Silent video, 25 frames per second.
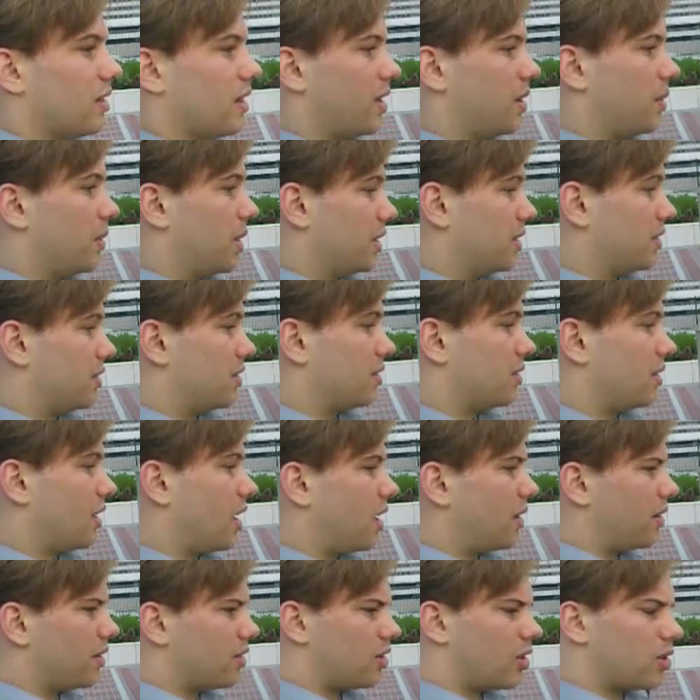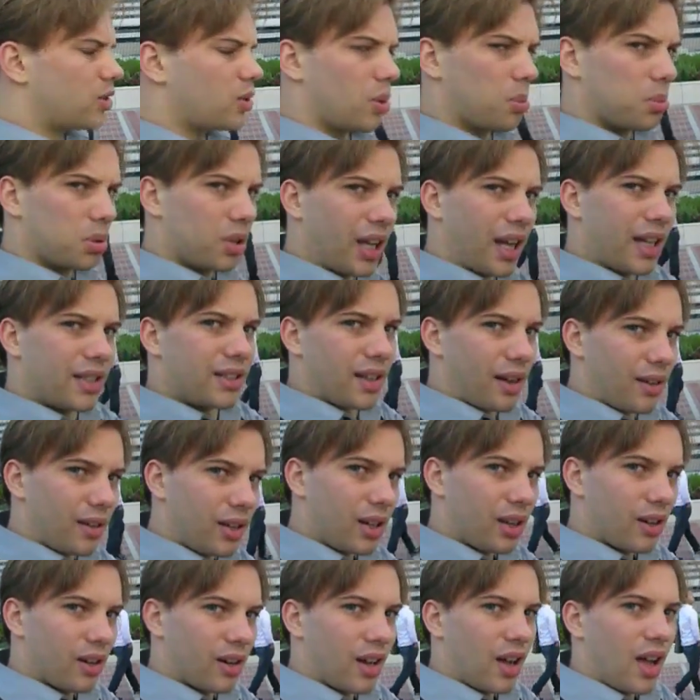Anyway, there's also a plant down
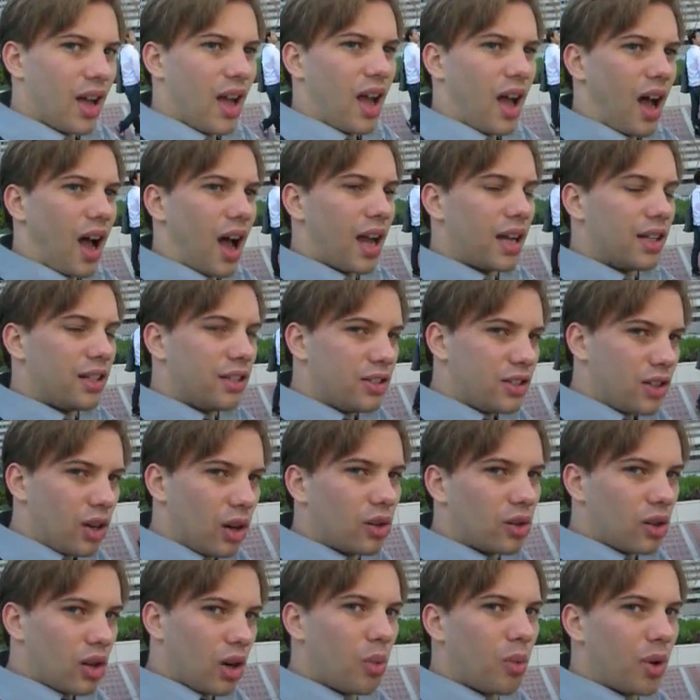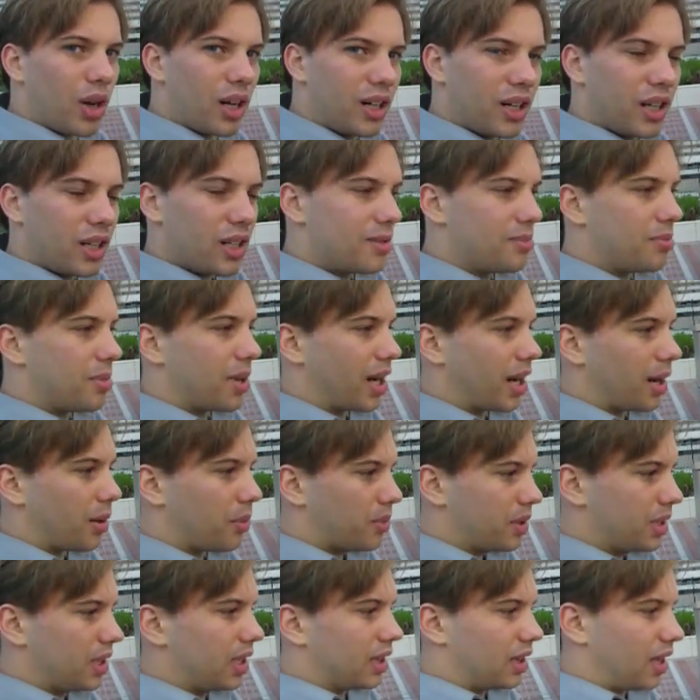here. I don't know what it is, but I
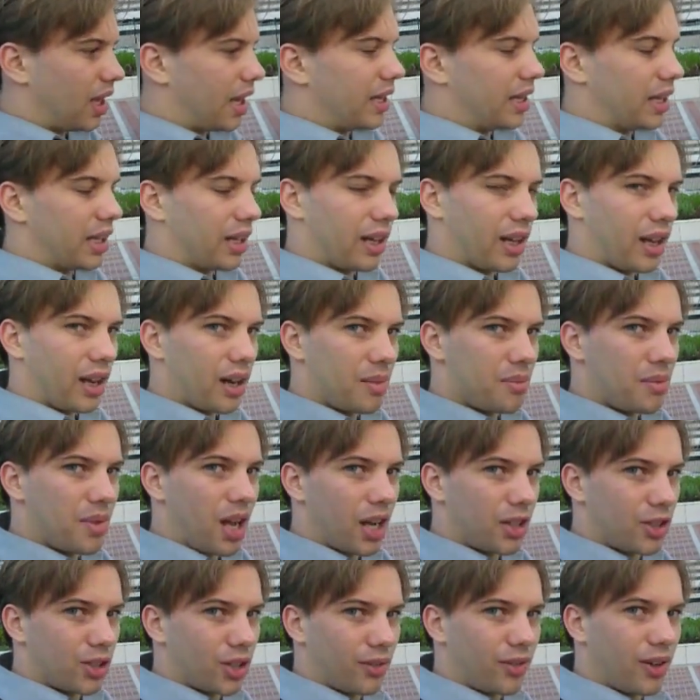really like it. I'm not